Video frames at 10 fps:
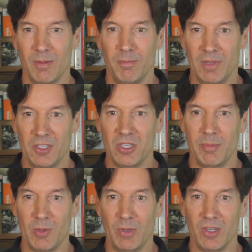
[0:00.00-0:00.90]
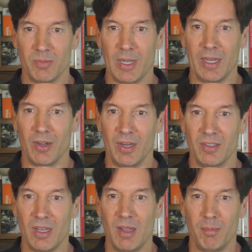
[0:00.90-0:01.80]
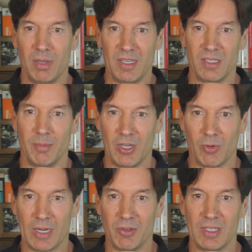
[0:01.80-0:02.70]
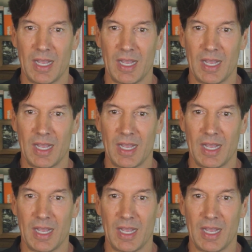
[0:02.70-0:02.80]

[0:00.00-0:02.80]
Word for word: legitimate Windows binaries, place them in directories